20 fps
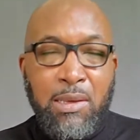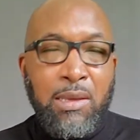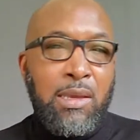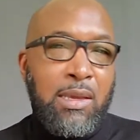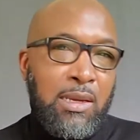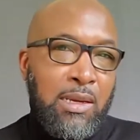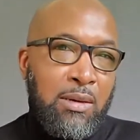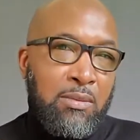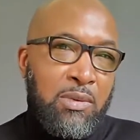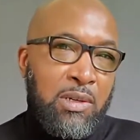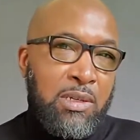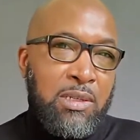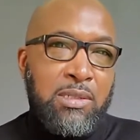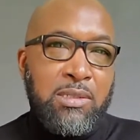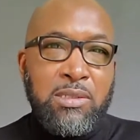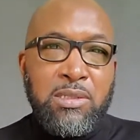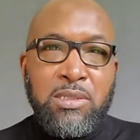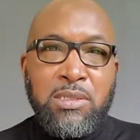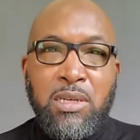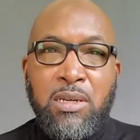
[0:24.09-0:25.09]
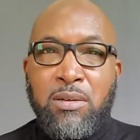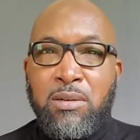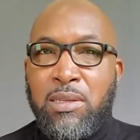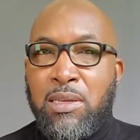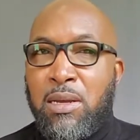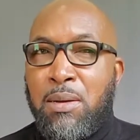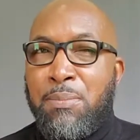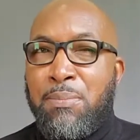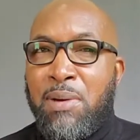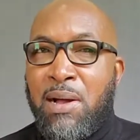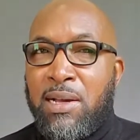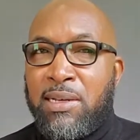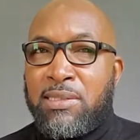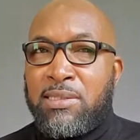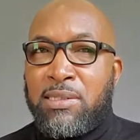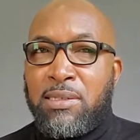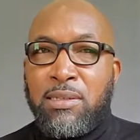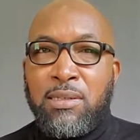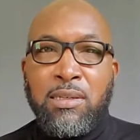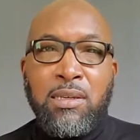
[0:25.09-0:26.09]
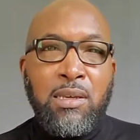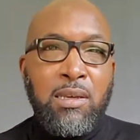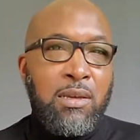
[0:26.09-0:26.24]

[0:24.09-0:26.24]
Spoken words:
and I wanted to share the unboxing